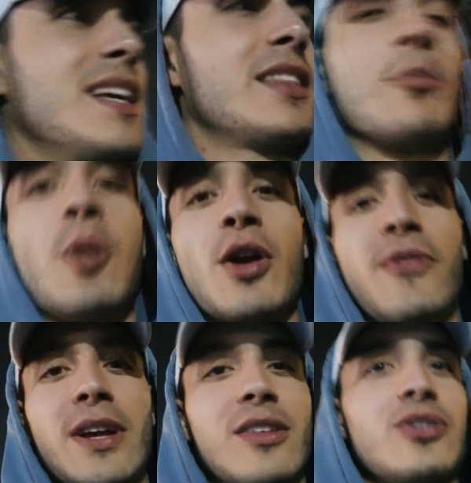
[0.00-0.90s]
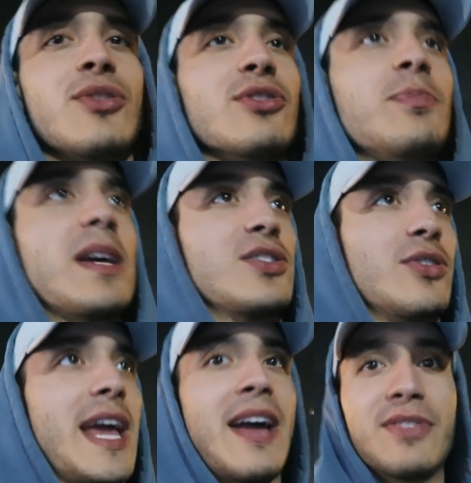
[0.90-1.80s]
like, they're perfect. They're so
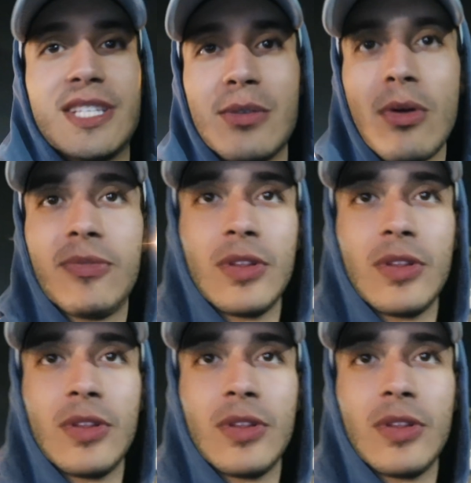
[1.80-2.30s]
special. They have zero